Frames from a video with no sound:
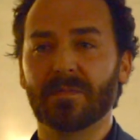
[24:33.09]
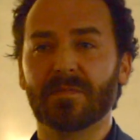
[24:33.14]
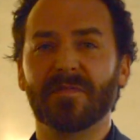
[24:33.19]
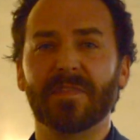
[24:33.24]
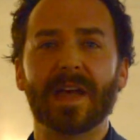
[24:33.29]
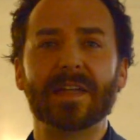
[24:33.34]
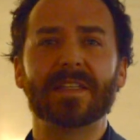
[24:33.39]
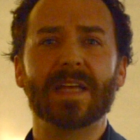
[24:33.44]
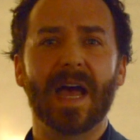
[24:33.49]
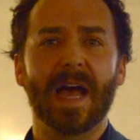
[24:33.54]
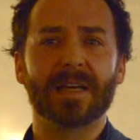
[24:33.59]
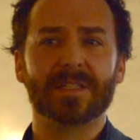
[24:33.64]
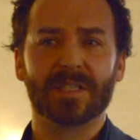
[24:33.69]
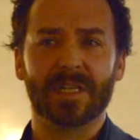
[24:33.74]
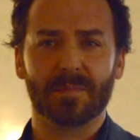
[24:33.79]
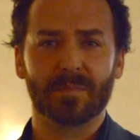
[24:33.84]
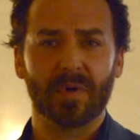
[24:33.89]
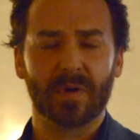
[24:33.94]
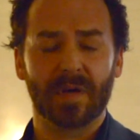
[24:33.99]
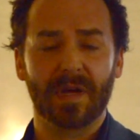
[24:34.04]

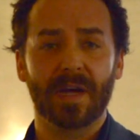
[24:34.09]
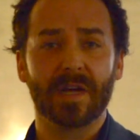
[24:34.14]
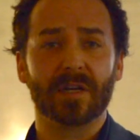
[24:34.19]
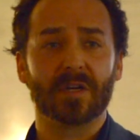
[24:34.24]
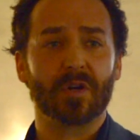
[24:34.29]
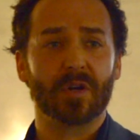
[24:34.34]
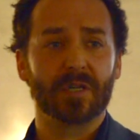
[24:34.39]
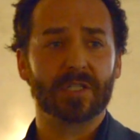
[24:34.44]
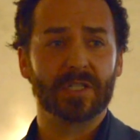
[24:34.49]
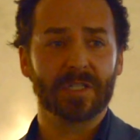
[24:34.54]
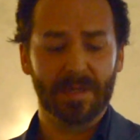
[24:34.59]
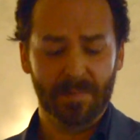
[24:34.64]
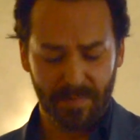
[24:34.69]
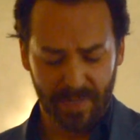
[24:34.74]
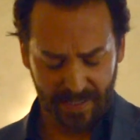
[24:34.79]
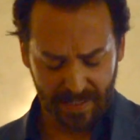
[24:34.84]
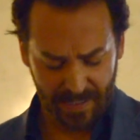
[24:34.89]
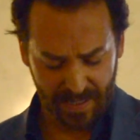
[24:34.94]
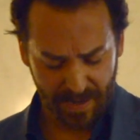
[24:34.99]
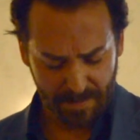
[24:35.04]
Fantastic book. I encourage you to
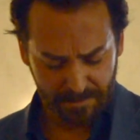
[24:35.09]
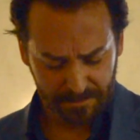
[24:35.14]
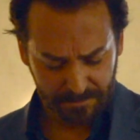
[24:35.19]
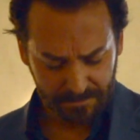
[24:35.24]
pick it up.